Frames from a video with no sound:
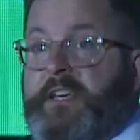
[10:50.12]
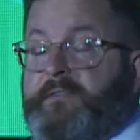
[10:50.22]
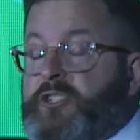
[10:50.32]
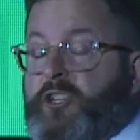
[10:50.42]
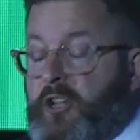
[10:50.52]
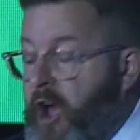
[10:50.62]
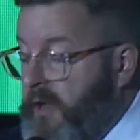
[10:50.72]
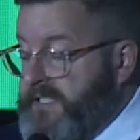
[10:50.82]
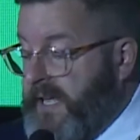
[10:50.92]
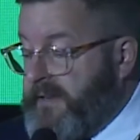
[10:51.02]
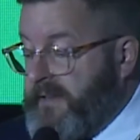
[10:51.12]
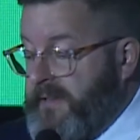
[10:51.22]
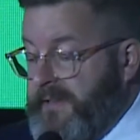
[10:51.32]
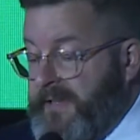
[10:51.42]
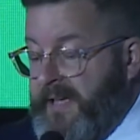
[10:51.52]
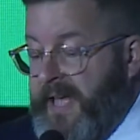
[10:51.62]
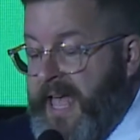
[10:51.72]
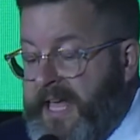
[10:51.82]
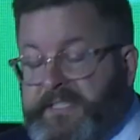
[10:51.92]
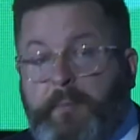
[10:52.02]
of digital content
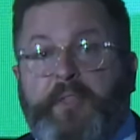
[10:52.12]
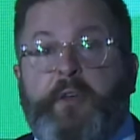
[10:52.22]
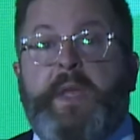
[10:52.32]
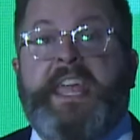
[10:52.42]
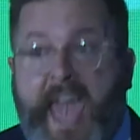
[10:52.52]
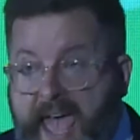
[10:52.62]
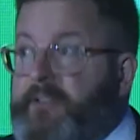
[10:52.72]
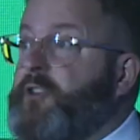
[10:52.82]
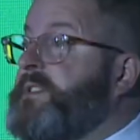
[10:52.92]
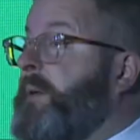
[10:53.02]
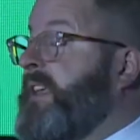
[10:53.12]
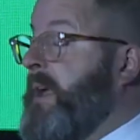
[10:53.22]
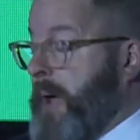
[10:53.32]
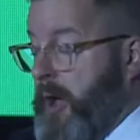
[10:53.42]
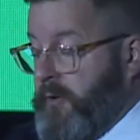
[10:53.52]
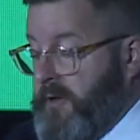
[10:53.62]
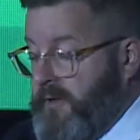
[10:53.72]
is something that we can do something about.